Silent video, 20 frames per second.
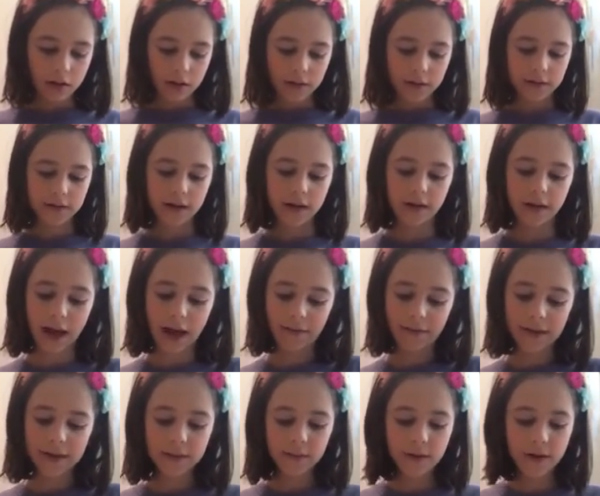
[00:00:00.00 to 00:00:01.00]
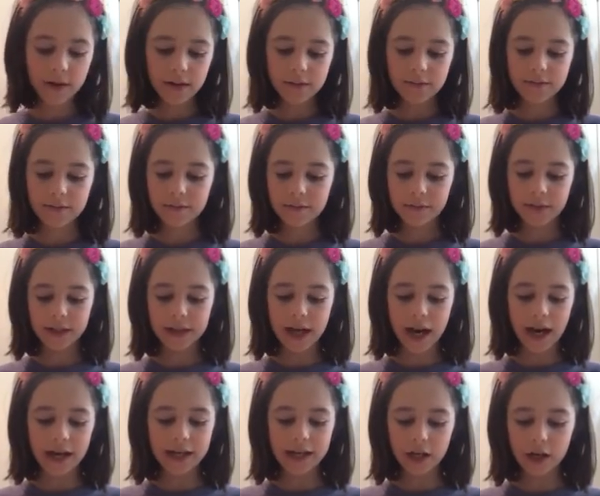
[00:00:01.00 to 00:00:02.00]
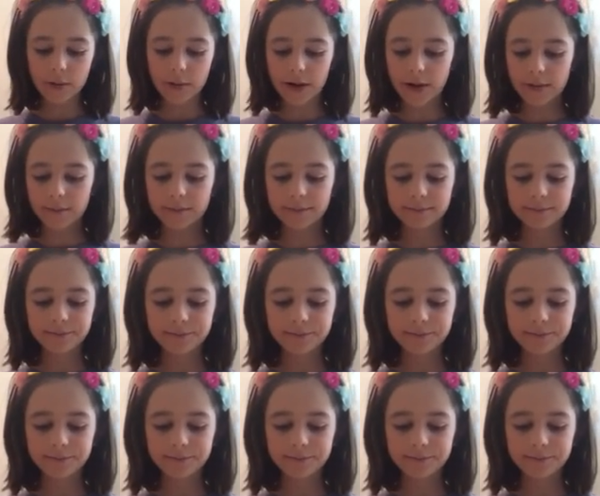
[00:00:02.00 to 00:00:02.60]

So yeah, this one, the tinier one,